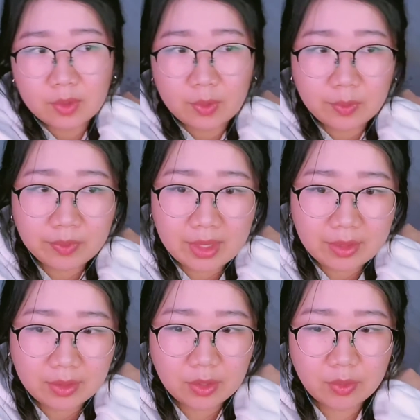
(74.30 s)
So
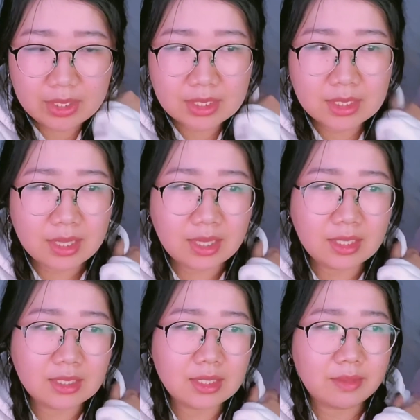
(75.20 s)
they notice
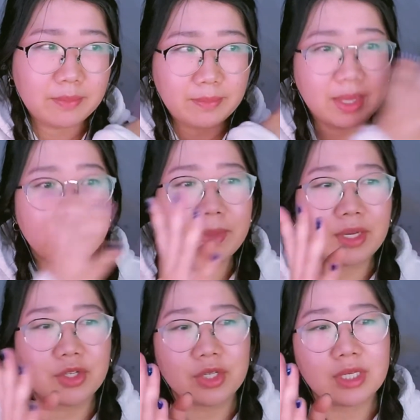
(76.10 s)
things in big
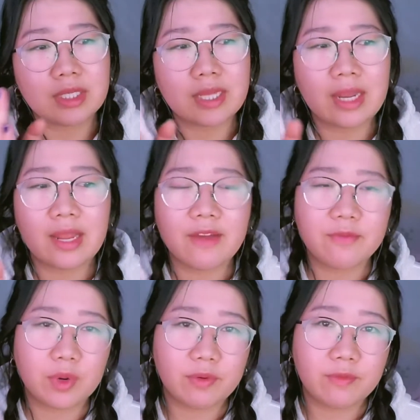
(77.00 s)
pictures and
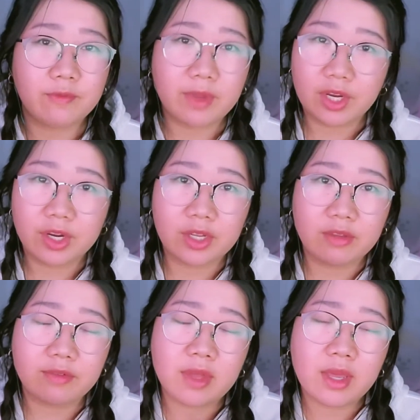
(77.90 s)
have more
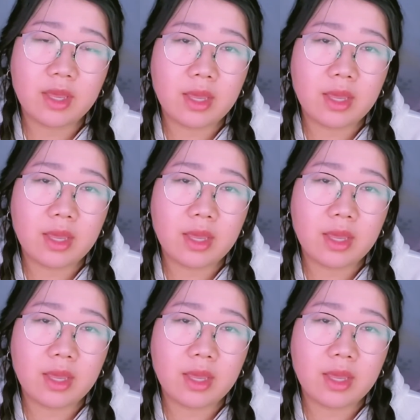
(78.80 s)
figurative